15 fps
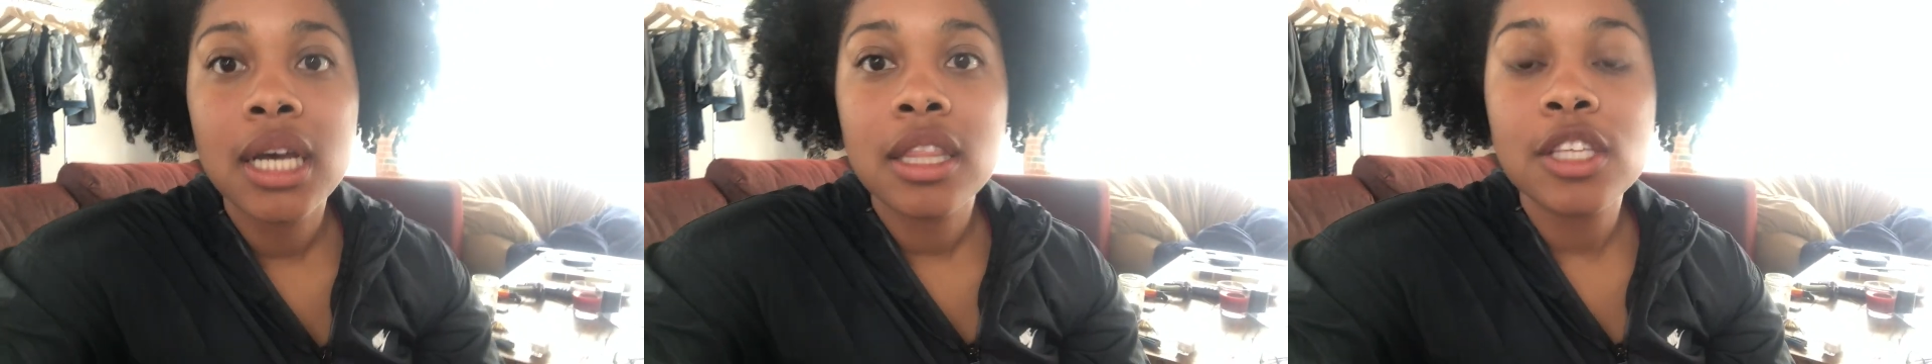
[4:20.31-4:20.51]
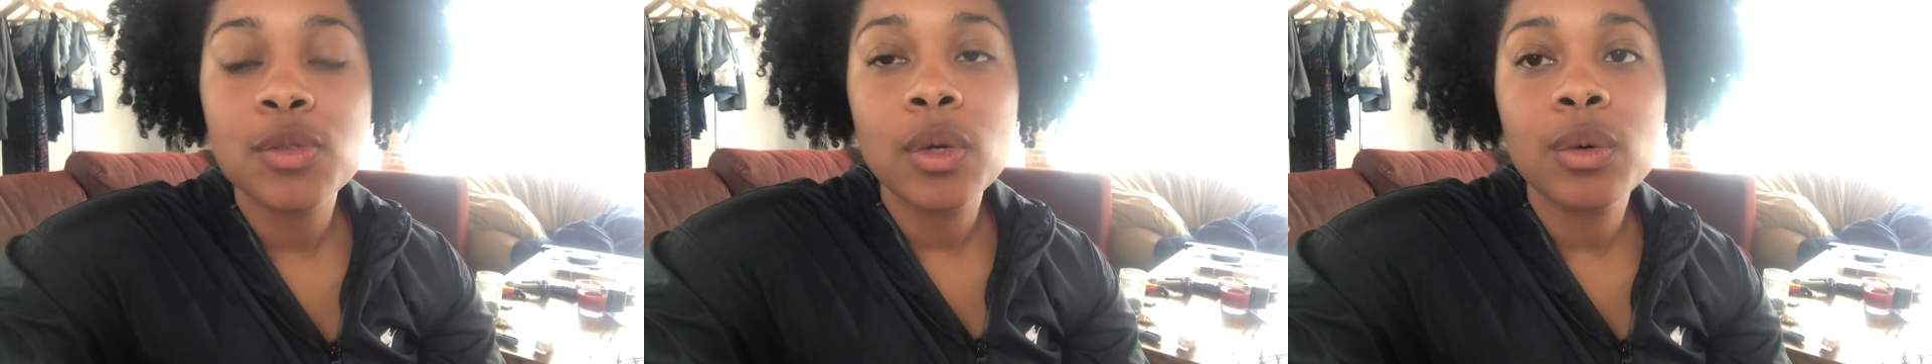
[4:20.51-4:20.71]

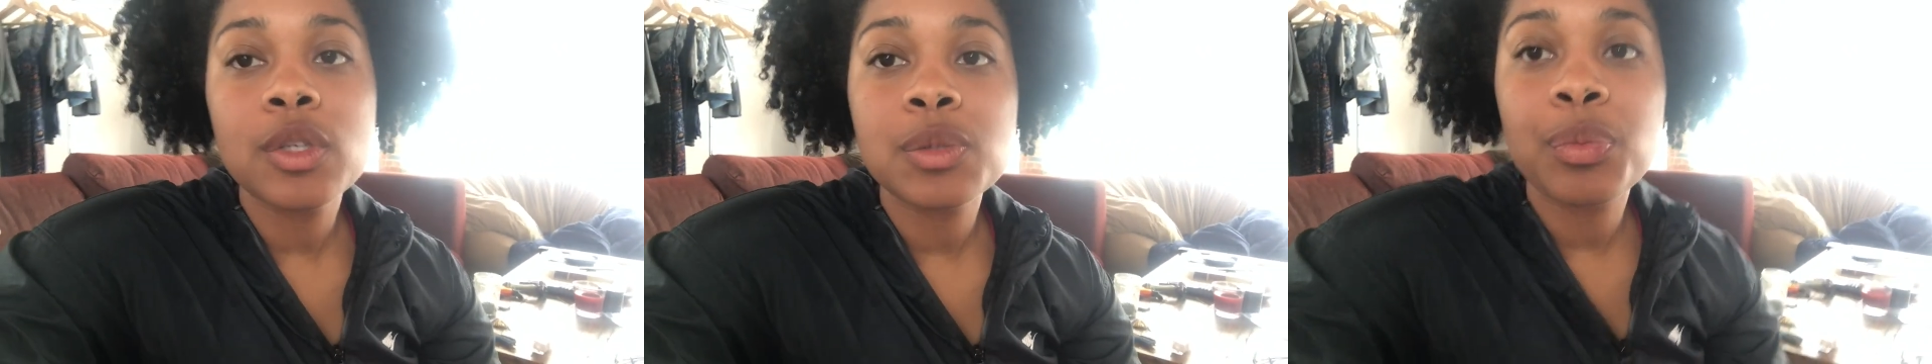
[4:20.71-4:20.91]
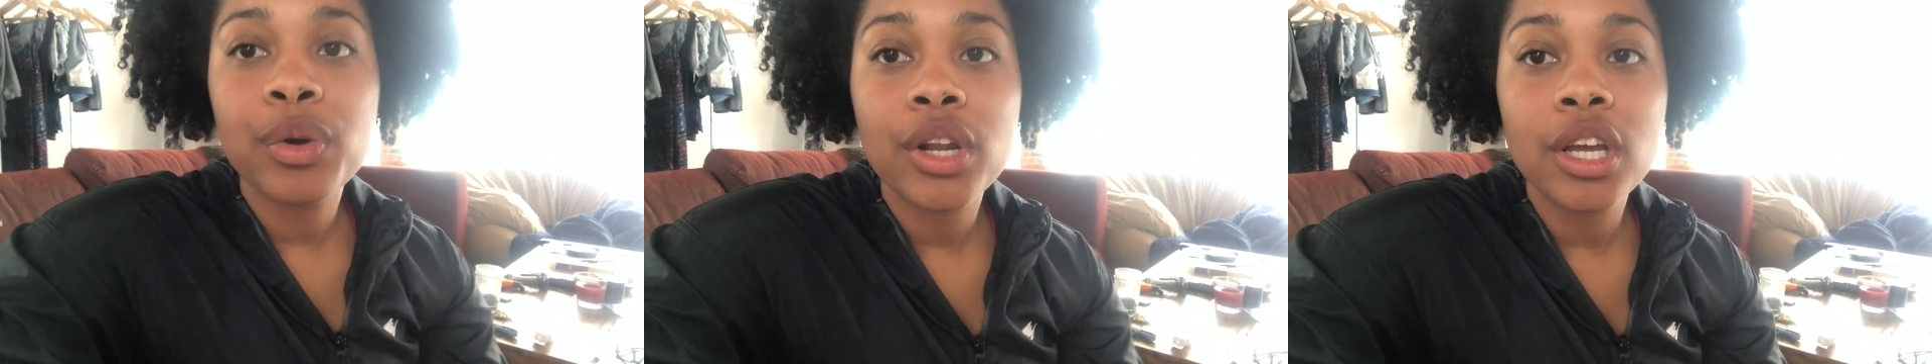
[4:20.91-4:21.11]
This week
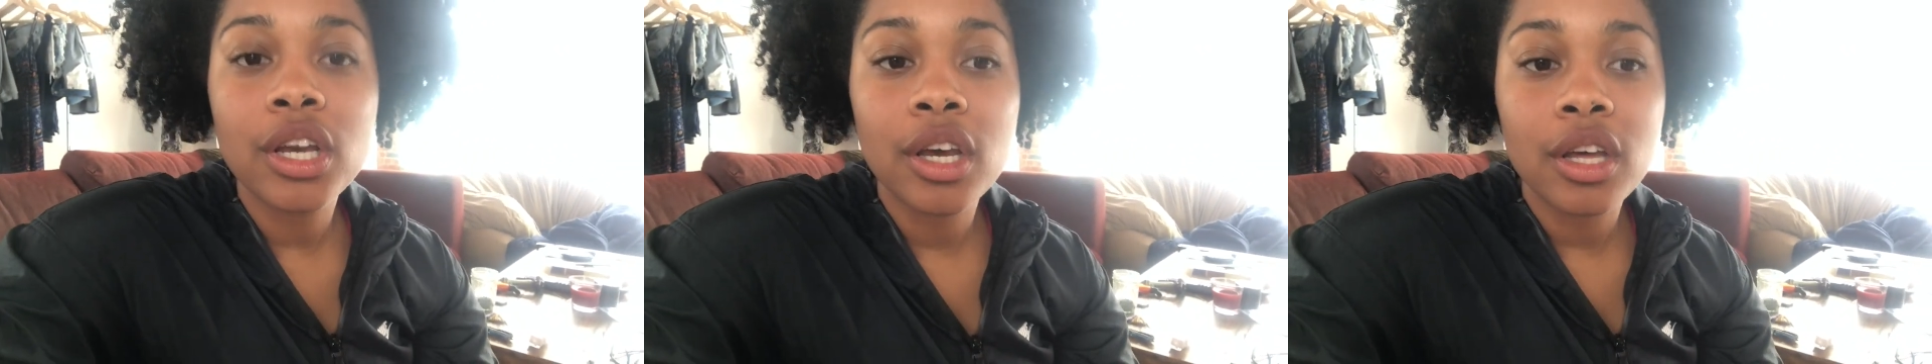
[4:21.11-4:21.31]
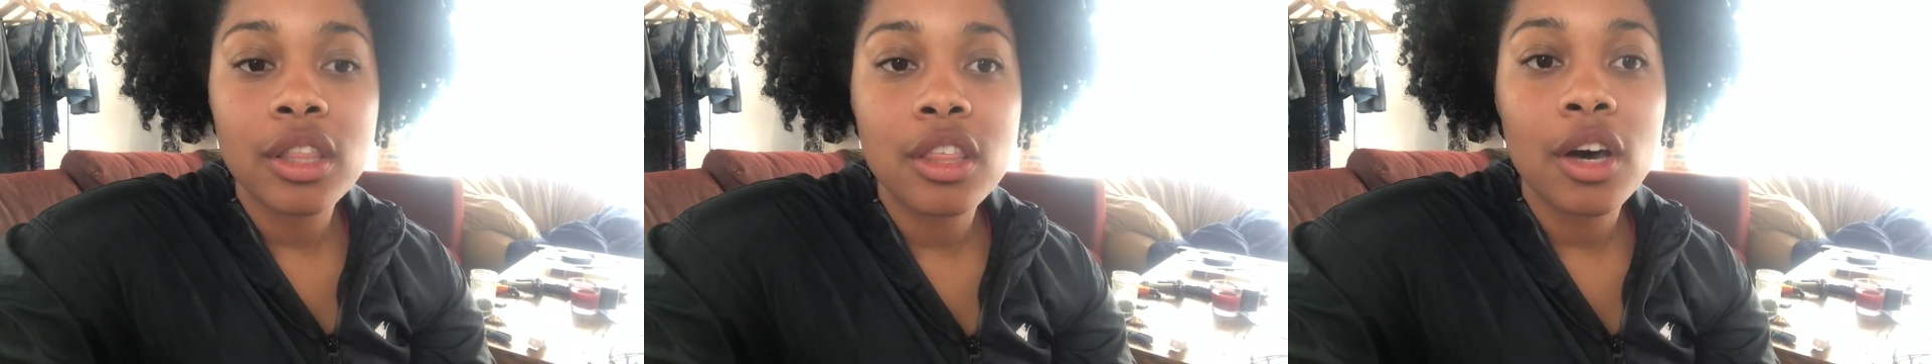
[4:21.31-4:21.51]
was pretty
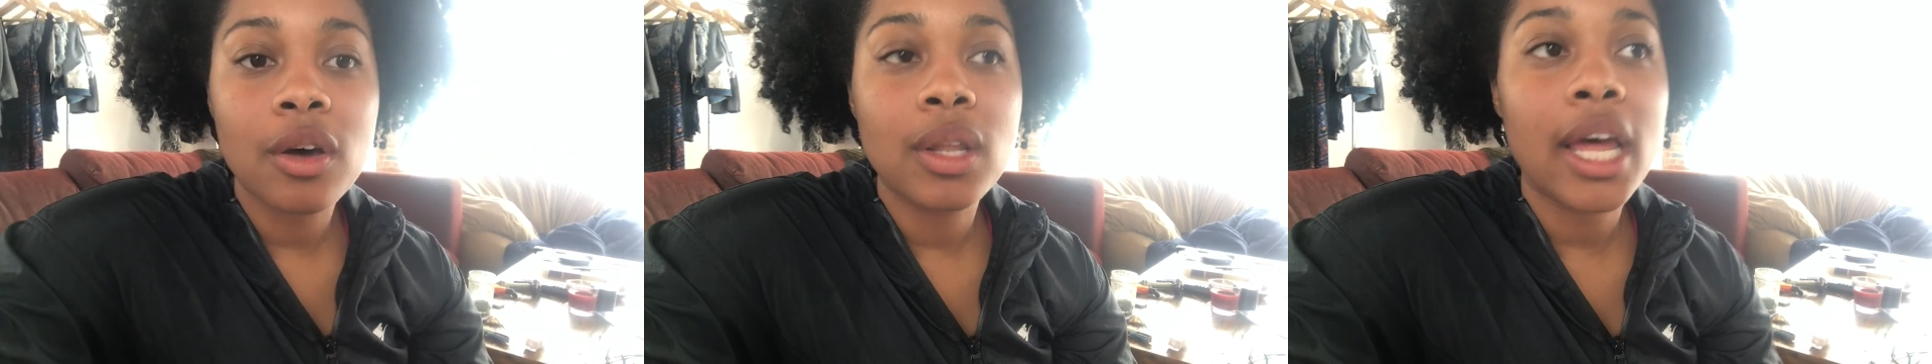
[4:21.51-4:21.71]
good though.